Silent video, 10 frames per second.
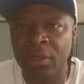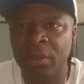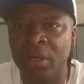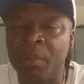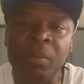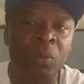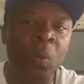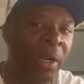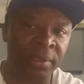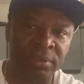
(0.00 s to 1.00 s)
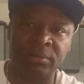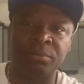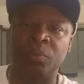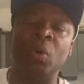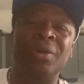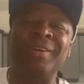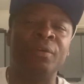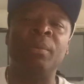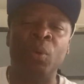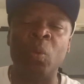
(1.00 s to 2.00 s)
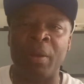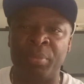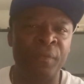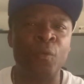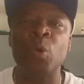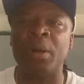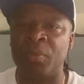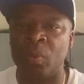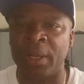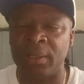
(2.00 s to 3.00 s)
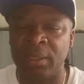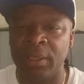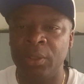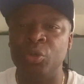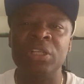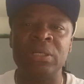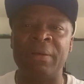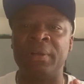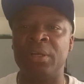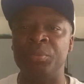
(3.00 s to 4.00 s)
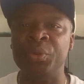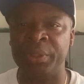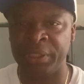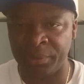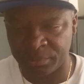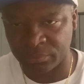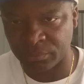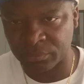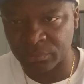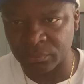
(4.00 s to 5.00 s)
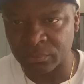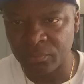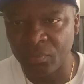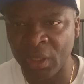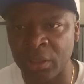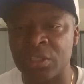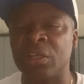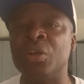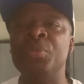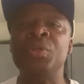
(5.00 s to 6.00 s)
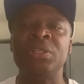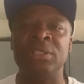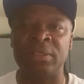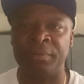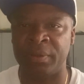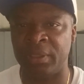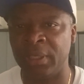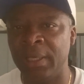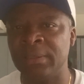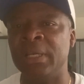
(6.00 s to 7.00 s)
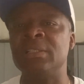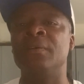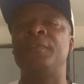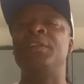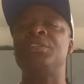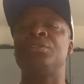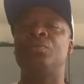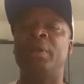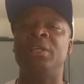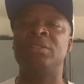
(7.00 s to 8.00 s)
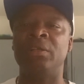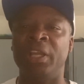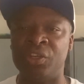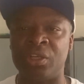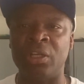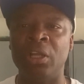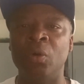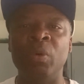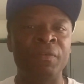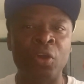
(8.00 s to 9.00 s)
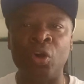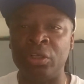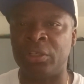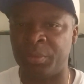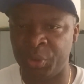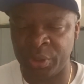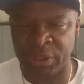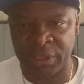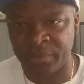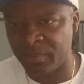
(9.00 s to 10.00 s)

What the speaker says: number one, well, not even number one, before number one, you need to have a community, because the community is everything. It takes a village to raise a nation. We've got the community,